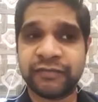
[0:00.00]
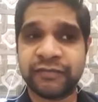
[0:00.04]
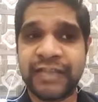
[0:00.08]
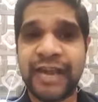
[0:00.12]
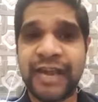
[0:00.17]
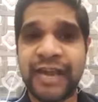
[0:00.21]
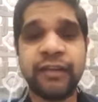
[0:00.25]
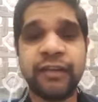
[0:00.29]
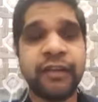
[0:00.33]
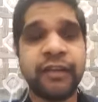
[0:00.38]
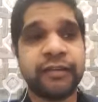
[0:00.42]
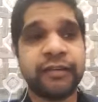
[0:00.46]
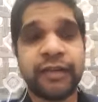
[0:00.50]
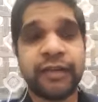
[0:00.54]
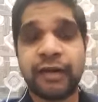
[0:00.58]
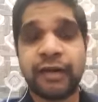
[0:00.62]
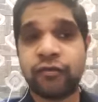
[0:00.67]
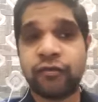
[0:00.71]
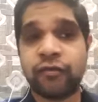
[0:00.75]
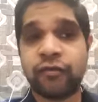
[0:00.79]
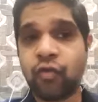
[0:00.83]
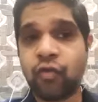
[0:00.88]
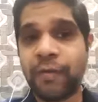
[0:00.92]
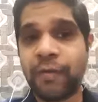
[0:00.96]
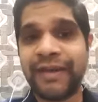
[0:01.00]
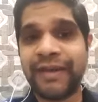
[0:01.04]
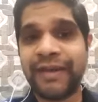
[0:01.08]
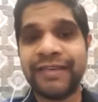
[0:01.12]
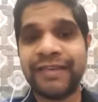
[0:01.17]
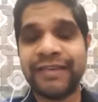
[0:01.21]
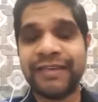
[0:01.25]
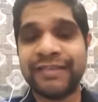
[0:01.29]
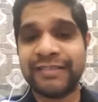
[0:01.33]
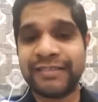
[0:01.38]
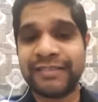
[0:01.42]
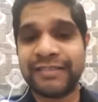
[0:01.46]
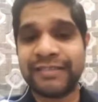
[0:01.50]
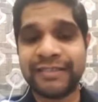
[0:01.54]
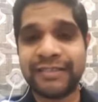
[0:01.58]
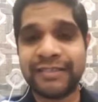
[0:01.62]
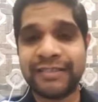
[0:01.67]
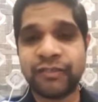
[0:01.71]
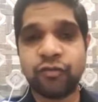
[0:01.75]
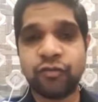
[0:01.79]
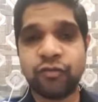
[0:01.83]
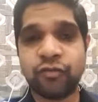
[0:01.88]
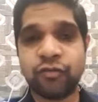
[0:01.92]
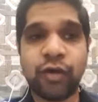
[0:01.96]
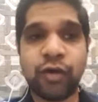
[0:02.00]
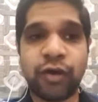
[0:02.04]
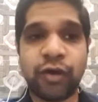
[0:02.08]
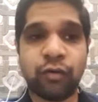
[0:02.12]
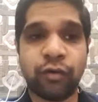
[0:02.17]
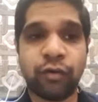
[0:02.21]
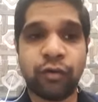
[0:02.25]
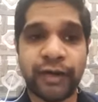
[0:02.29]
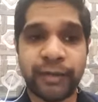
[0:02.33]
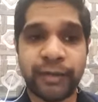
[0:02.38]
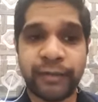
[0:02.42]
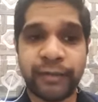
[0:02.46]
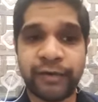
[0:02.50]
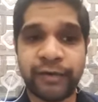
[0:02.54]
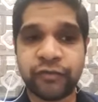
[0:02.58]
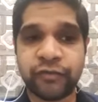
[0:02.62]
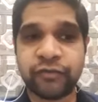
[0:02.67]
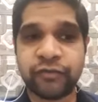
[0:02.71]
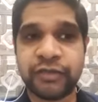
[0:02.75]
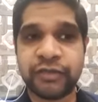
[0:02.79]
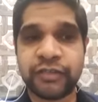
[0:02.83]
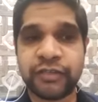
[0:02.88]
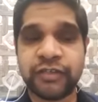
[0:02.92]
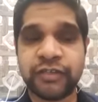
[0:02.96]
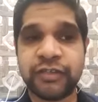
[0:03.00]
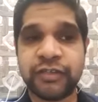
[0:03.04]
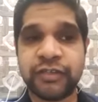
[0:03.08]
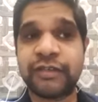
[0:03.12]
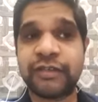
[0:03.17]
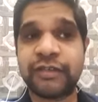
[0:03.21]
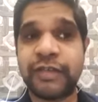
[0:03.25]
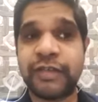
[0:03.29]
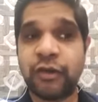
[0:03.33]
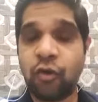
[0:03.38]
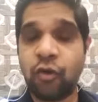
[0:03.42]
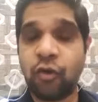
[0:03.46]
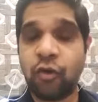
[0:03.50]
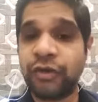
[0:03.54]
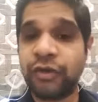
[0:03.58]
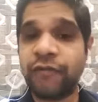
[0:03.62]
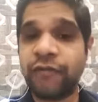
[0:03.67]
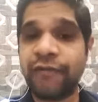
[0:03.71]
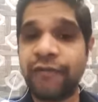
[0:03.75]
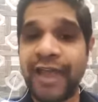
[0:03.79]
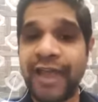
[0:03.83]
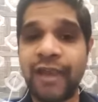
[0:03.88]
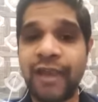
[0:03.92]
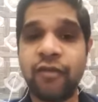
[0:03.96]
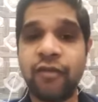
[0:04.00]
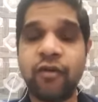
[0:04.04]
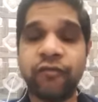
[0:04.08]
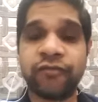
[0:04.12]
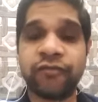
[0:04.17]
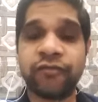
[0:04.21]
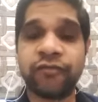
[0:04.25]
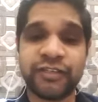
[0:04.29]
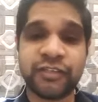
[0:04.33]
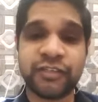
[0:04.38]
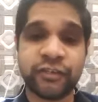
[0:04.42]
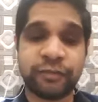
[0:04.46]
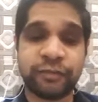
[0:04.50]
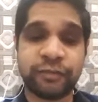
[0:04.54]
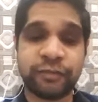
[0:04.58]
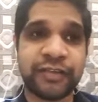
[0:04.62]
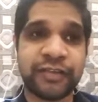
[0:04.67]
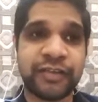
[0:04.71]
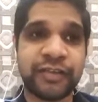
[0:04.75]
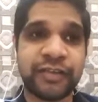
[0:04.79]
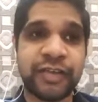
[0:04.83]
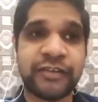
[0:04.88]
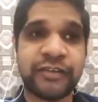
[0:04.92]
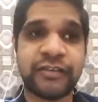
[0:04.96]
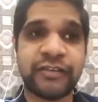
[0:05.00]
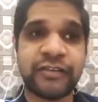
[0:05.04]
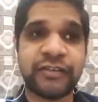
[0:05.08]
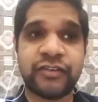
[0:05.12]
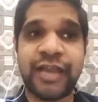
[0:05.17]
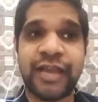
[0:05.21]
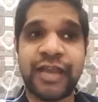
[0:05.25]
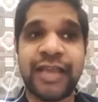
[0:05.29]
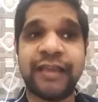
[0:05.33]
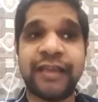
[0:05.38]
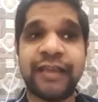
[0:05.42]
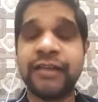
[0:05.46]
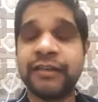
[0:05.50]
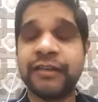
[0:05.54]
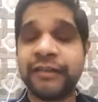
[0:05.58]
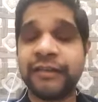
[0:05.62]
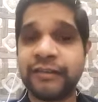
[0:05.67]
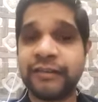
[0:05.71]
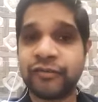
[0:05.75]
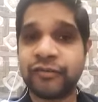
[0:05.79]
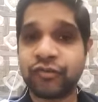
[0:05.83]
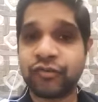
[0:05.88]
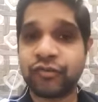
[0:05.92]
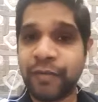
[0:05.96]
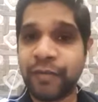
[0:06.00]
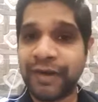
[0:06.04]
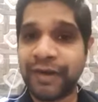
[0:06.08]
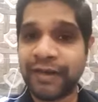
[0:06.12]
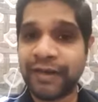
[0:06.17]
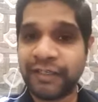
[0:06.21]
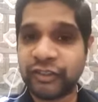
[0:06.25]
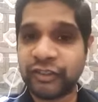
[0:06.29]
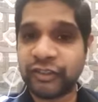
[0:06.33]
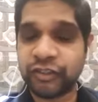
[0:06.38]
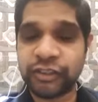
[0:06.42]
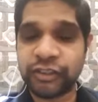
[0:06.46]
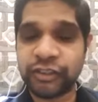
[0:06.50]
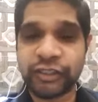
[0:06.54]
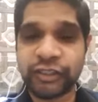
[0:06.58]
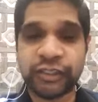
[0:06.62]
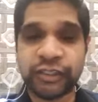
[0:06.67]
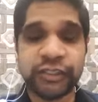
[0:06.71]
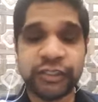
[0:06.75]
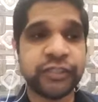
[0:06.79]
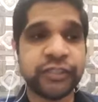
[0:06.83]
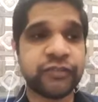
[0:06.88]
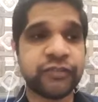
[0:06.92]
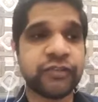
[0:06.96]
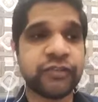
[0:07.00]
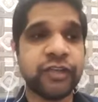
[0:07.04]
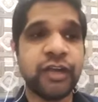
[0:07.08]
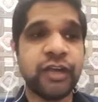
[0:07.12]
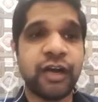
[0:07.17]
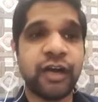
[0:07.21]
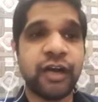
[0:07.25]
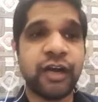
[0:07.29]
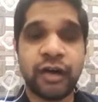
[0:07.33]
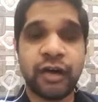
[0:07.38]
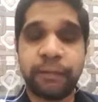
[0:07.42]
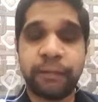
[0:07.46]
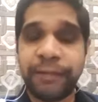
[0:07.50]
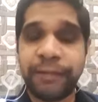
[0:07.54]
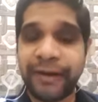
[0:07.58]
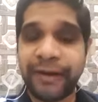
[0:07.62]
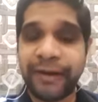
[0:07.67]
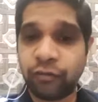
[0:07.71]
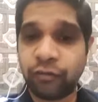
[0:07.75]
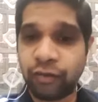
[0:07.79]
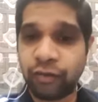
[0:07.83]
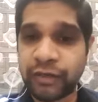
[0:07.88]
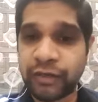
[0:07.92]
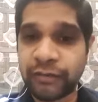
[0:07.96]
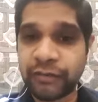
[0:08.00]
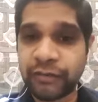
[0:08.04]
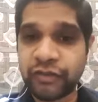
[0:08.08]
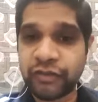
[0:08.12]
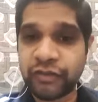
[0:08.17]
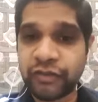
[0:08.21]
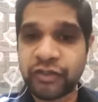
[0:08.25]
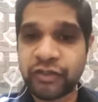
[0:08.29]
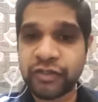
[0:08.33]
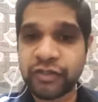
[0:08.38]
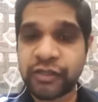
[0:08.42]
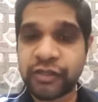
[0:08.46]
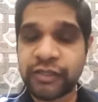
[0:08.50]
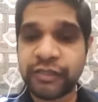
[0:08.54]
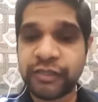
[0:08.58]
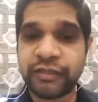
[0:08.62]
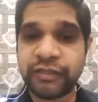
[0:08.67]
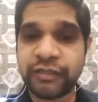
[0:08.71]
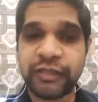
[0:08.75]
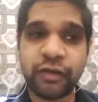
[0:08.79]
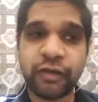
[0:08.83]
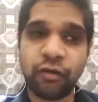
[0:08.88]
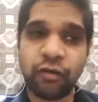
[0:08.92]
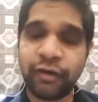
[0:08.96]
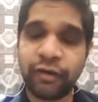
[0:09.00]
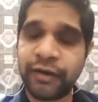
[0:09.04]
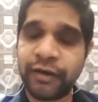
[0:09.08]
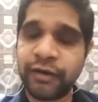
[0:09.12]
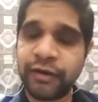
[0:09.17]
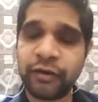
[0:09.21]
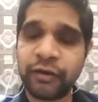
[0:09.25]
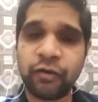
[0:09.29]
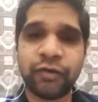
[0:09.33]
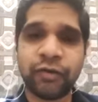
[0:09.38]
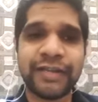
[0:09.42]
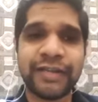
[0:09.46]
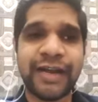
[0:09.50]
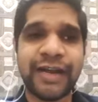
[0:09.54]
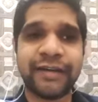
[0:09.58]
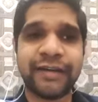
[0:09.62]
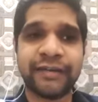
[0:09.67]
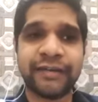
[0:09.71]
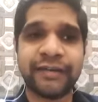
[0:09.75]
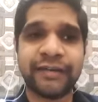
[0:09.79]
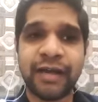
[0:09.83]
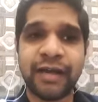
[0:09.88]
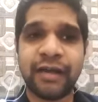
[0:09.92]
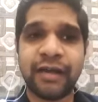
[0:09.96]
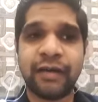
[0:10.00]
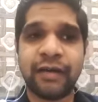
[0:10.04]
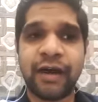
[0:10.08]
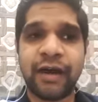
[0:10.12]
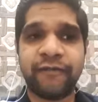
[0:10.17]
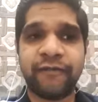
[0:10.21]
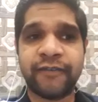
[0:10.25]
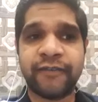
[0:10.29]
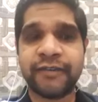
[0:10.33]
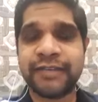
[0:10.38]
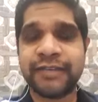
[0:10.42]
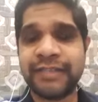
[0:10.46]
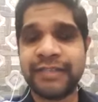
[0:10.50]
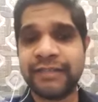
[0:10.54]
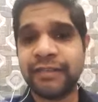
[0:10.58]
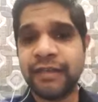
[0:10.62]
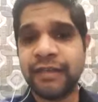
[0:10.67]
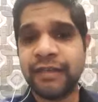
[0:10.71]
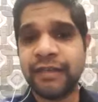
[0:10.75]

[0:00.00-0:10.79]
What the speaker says: that, there are so many engineers who are already pursuing engineering. They know the value of such specialization like instrumentation degrees, petroleum engineering. They already know that, yeah, after these